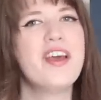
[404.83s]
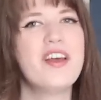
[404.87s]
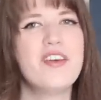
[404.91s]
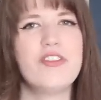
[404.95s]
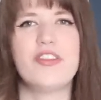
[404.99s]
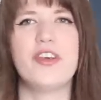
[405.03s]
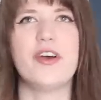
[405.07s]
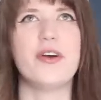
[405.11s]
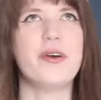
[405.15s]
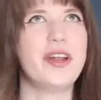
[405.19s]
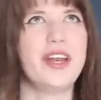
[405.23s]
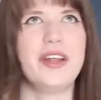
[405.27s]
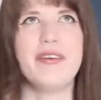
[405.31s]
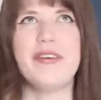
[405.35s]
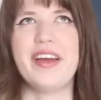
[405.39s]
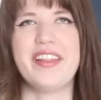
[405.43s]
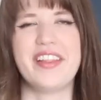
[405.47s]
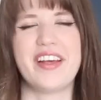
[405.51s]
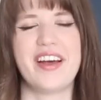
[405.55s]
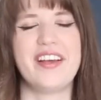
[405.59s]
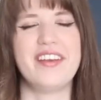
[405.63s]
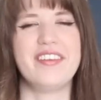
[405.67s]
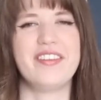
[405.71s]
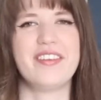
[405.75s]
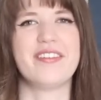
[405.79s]
So anyway,
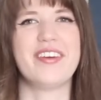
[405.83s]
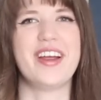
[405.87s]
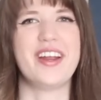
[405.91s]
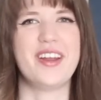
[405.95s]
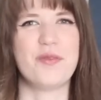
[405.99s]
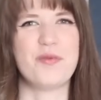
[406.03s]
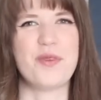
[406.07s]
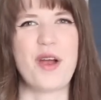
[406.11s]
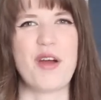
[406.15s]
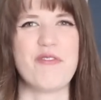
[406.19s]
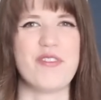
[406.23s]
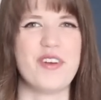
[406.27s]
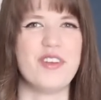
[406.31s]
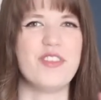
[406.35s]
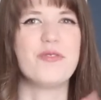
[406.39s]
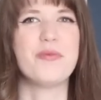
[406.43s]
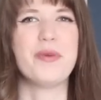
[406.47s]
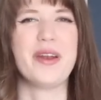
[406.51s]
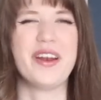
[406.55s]
that is a random reference,